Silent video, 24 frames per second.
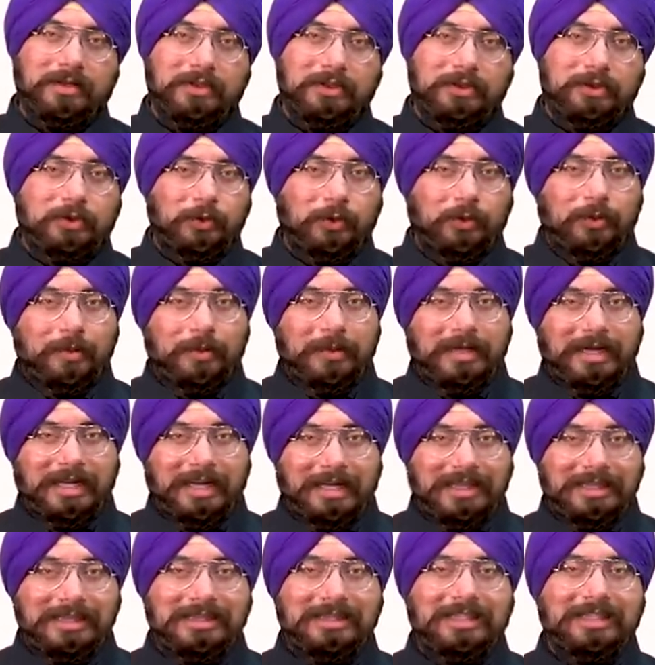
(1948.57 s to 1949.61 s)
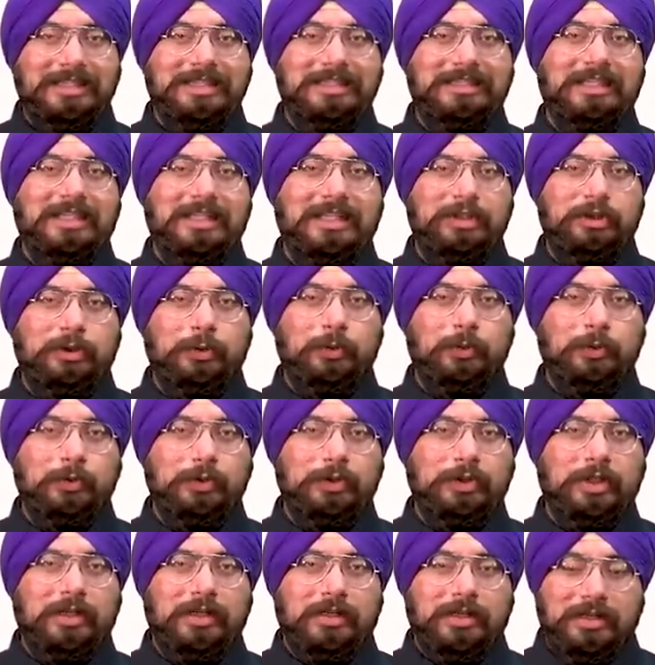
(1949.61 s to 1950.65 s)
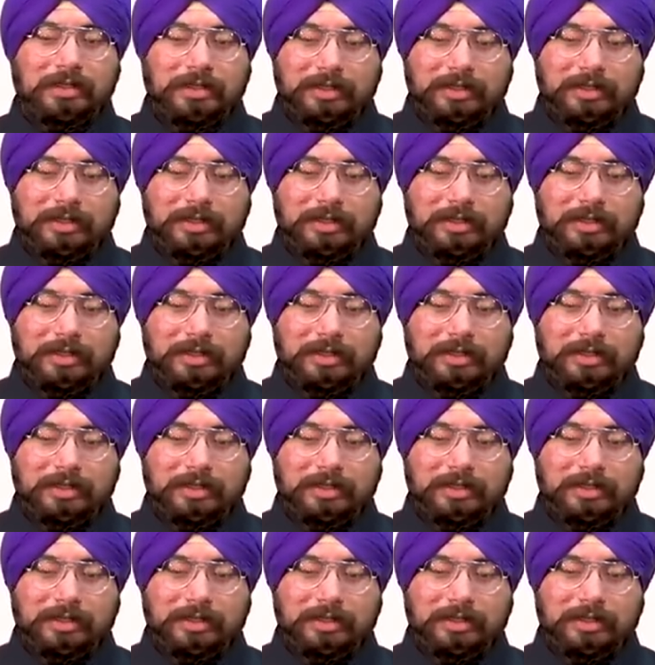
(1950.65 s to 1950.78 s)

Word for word: So in these issues,